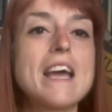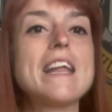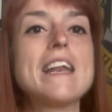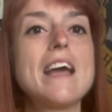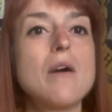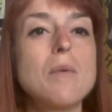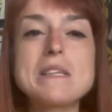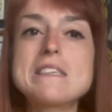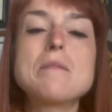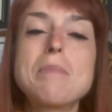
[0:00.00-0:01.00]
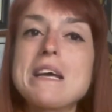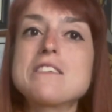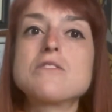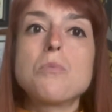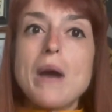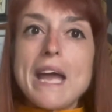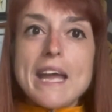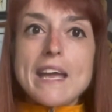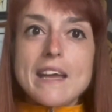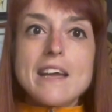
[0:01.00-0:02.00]
and what's the best
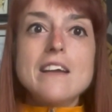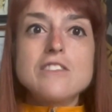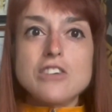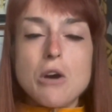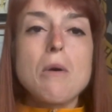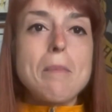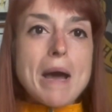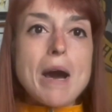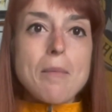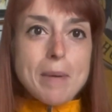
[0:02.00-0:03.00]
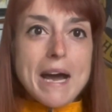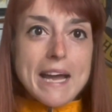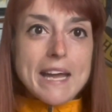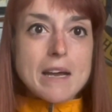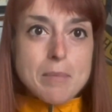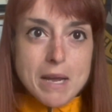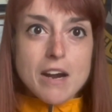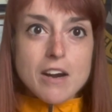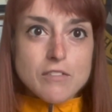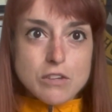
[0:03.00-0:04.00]
way to go about buying a
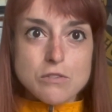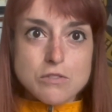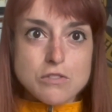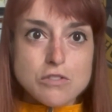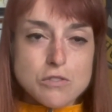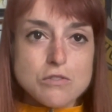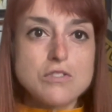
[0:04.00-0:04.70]
pair of used shoes.